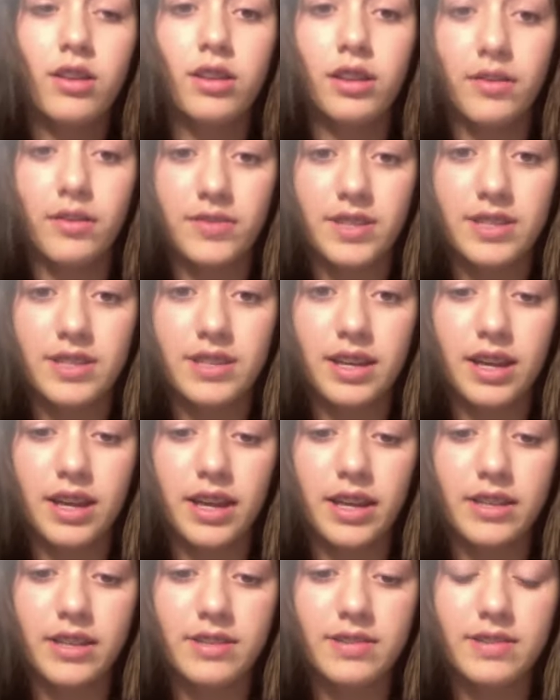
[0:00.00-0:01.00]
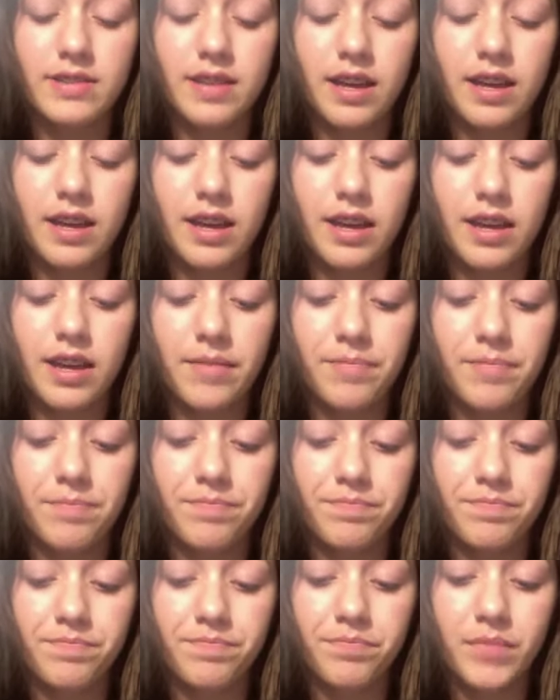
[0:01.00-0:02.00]
Love Seaside Heights. I
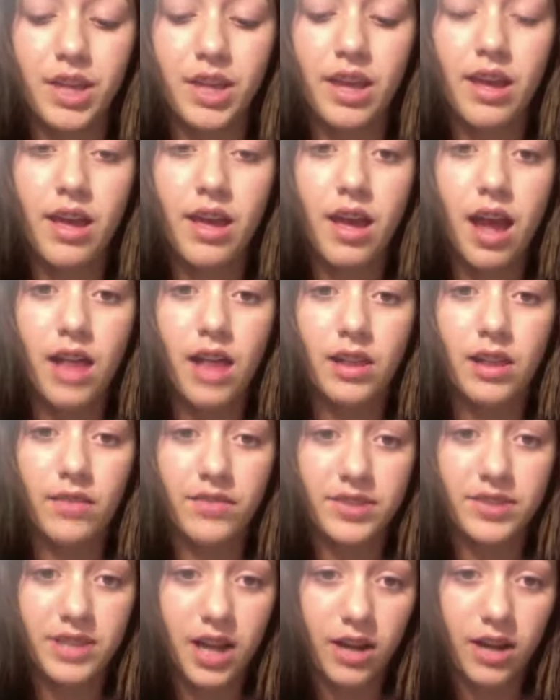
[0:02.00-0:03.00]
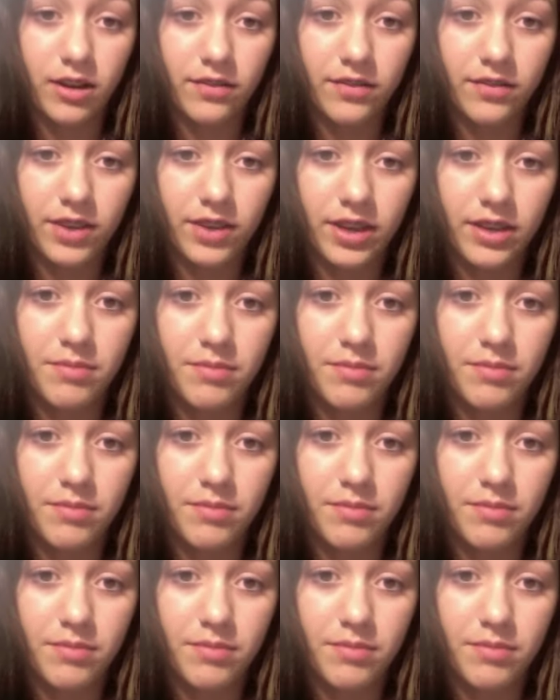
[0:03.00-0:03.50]
love photography.